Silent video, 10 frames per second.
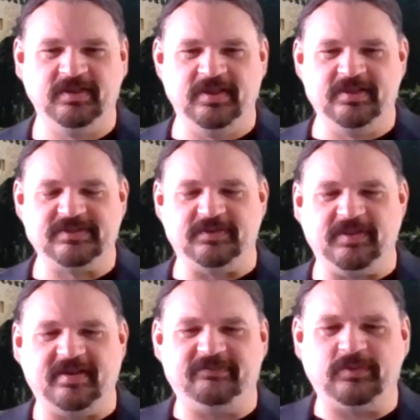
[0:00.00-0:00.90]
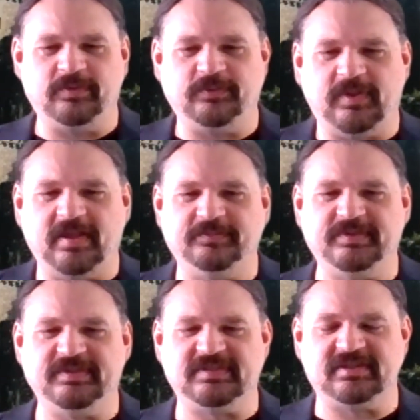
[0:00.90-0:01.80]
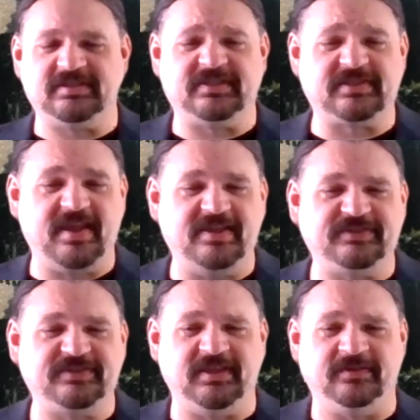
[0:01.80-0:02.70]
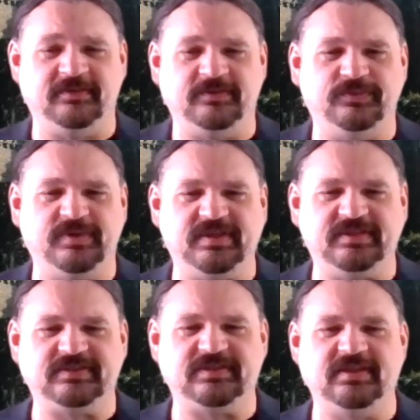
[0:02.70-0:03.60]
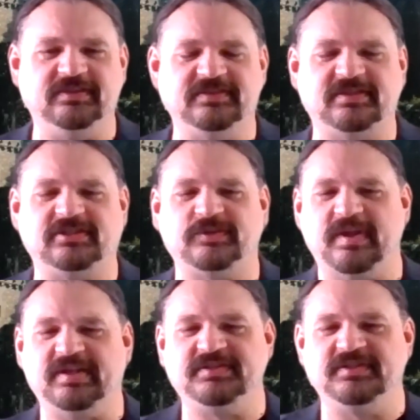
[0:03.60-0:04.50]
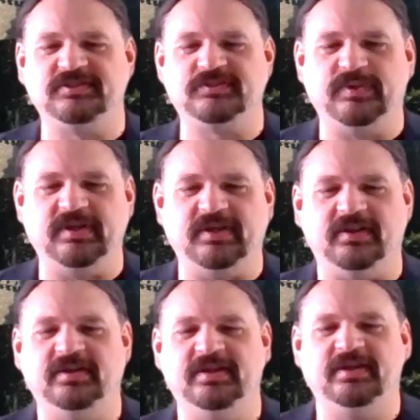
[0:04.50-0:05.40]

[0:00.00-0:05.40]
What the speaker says: So a lot of what I was discussing was in situations where